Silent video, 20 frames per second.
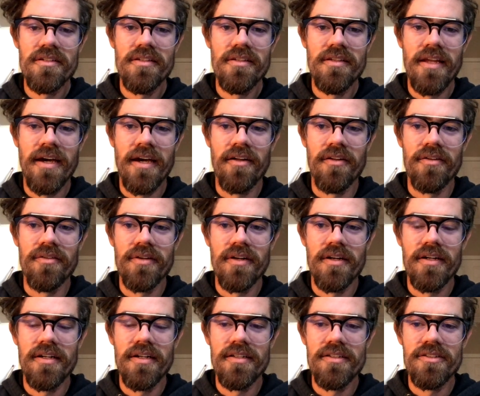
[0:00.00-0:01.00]
Now,
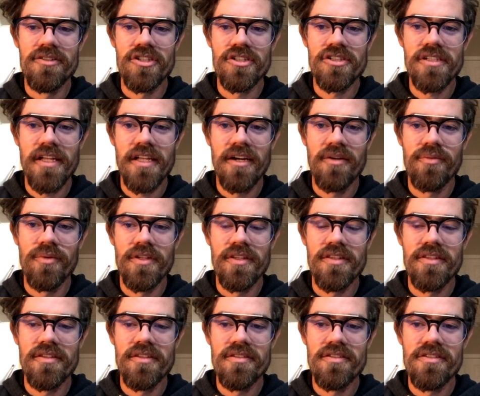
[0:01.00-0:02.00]
just like
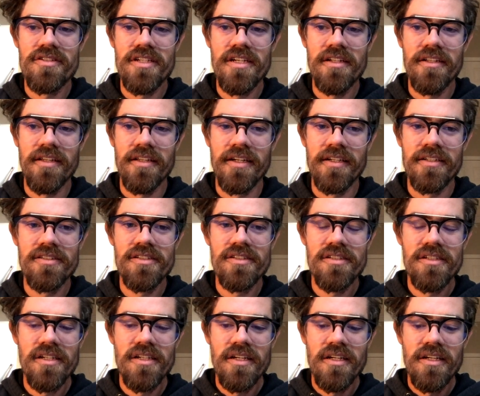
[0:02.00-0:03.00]
with
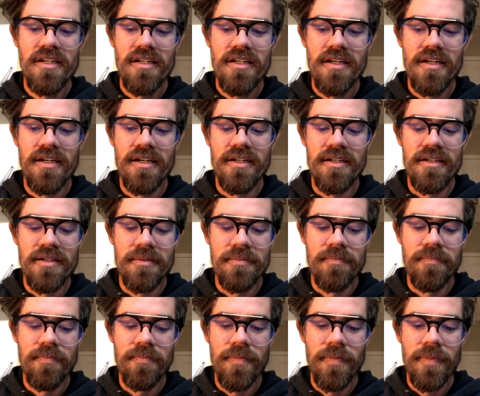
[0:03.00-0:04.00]
ceilings,
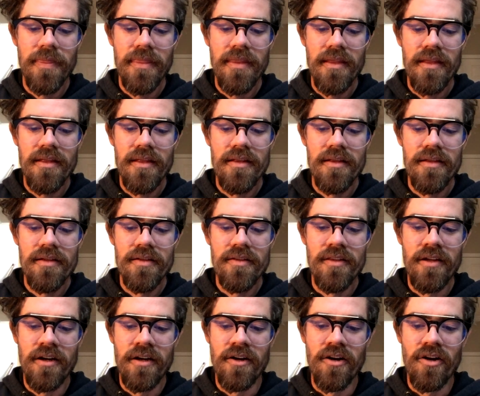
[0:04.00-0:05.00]

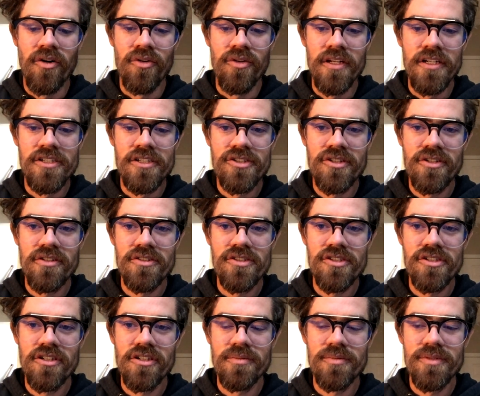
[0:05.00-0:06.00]
there are only certain
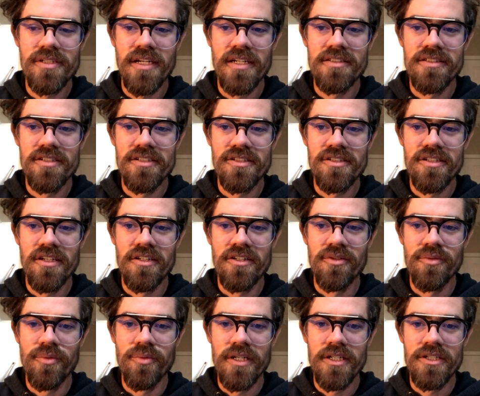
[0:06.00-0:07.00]
circumstances
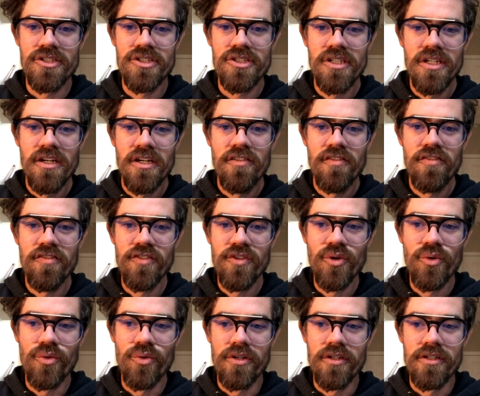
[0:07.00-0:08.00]
under which
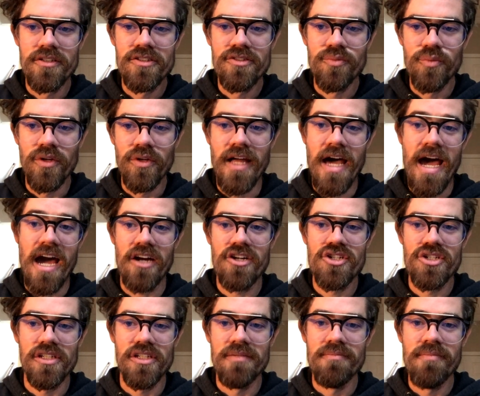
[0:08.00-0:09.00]
floors will
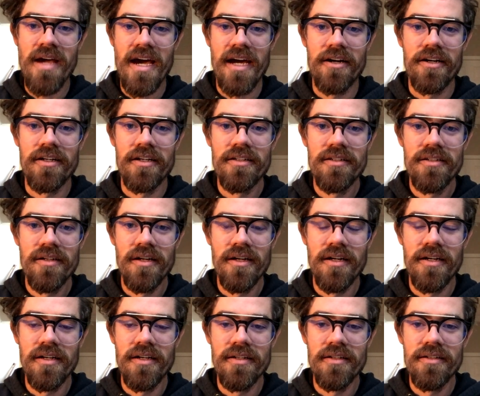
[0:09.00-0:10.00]
actually matter.
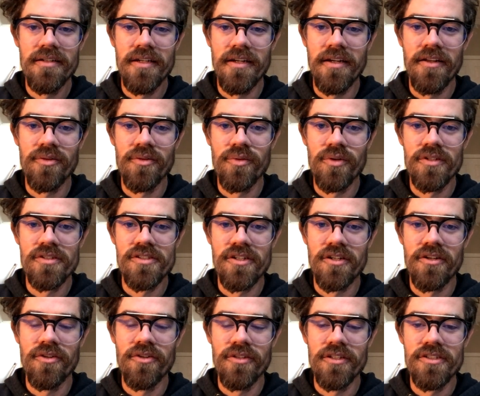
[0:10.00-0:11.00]
In other words,
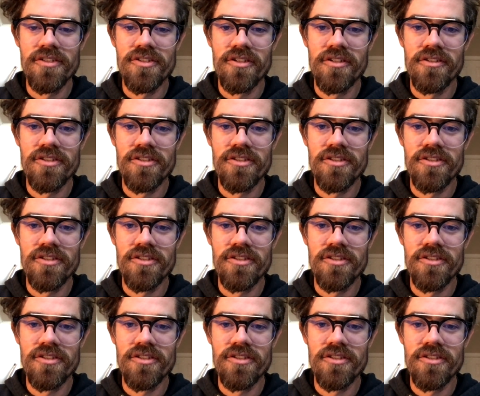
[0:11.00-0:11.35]
there are only certain